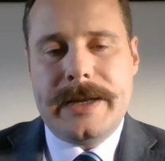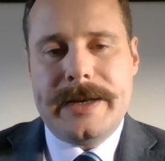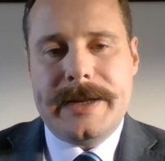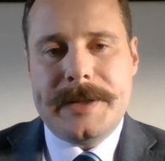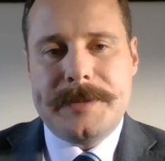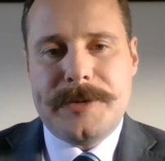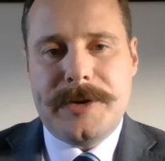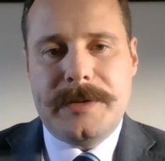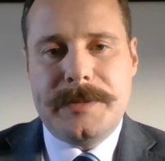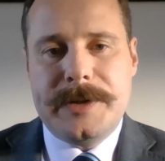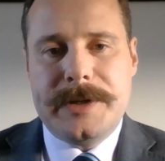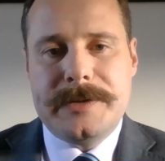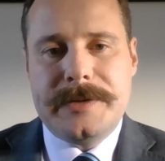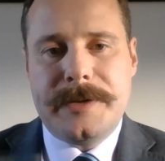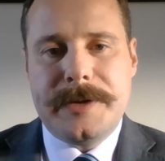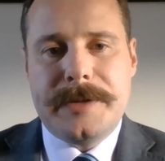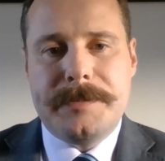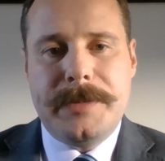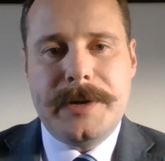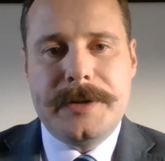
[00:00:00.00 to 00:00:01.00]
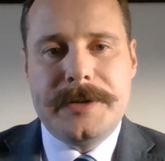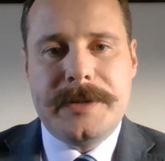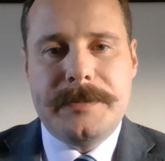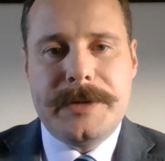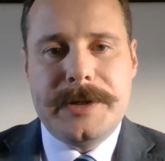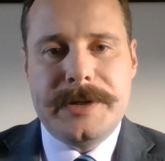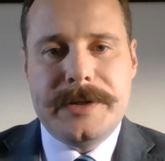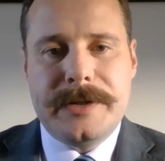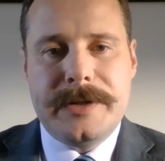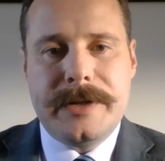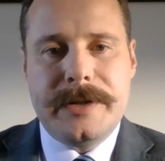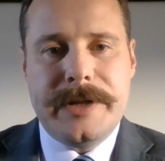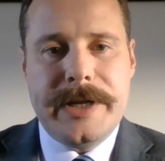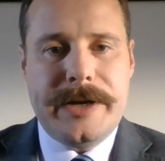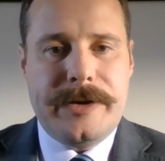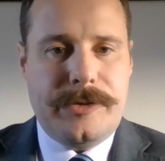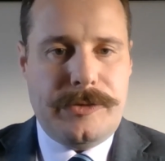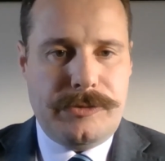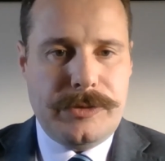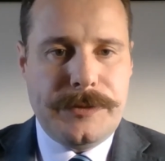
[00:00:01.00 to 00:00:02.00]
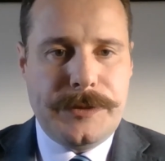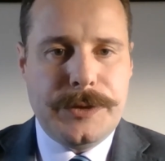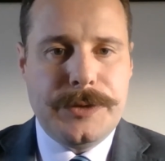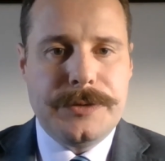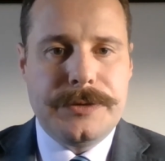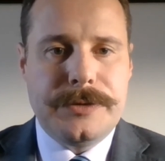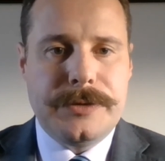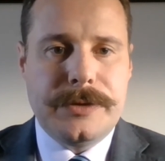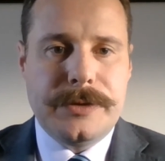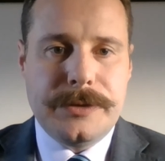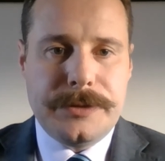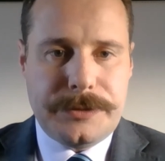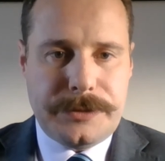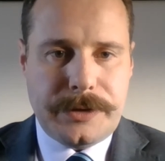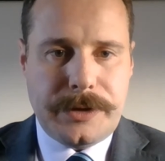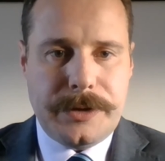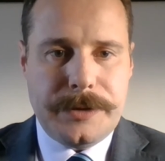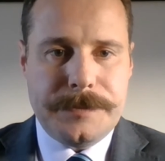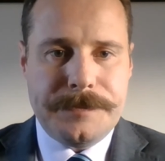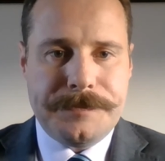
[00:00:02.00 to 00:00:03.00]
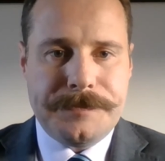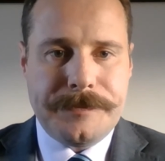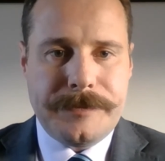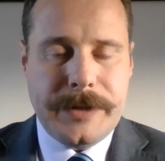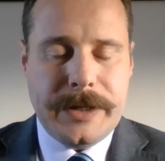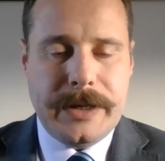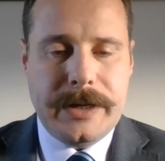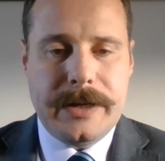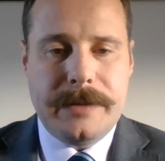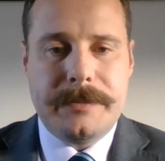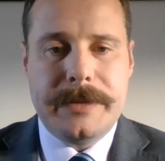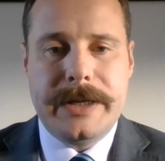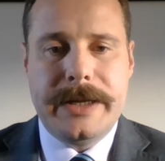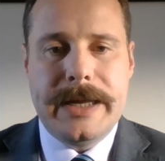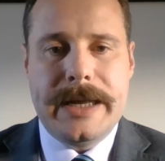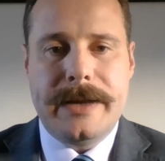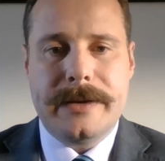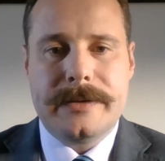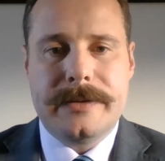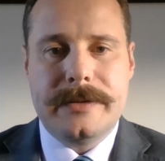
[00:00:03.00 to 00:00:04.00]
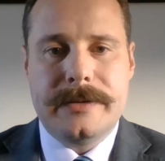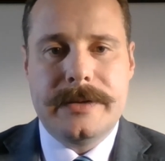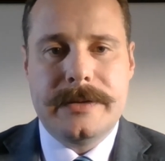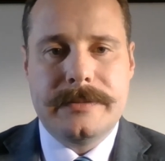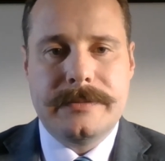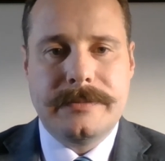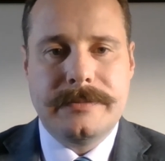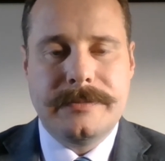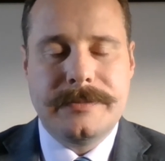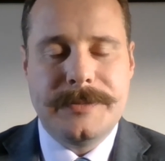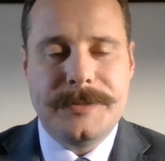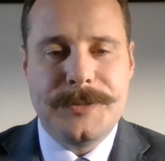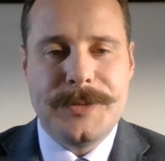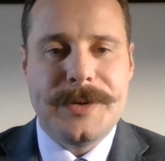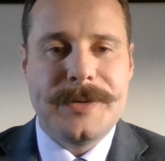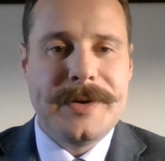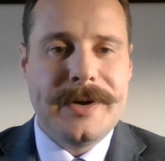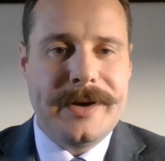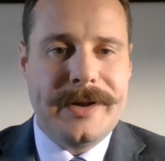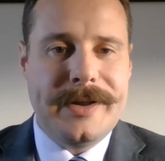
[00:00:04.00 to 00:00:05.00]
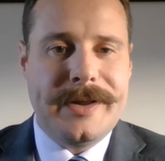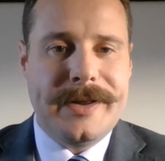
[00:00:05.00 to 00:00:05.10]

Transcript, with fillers: Now the problem here is that the police commissioner then refused to do so. Um, he acted, well,